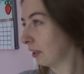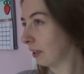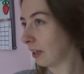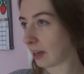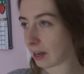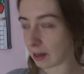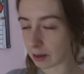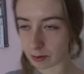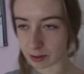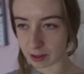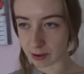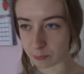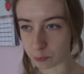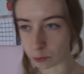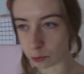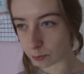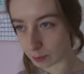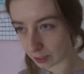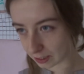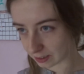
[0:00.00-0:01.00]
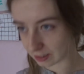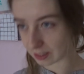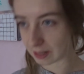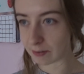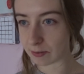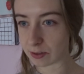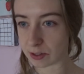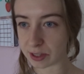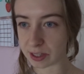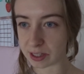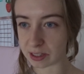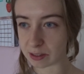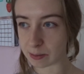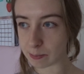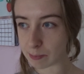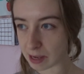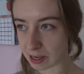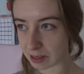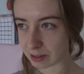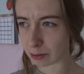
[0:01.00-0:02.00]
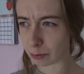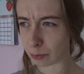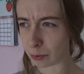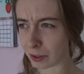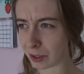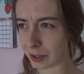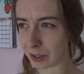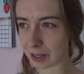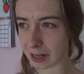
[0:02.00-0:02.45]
how they're formatting everything to make the word